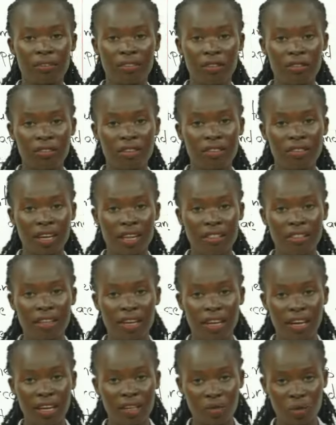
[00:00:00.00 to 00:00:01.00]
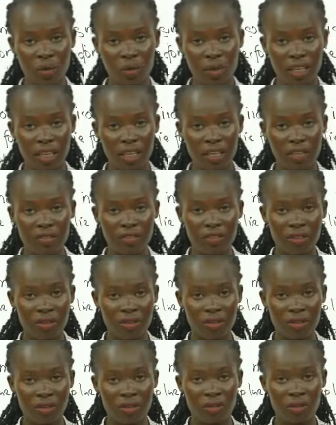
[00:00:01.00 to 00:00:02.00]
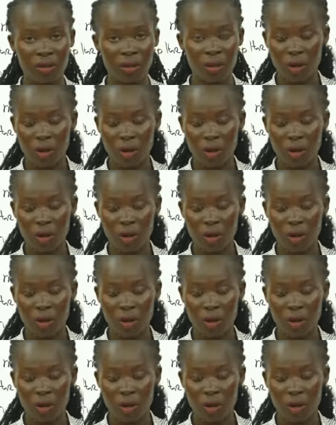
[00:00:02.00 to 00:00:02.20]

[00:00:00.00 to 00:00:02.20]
forces and the non-contact forces.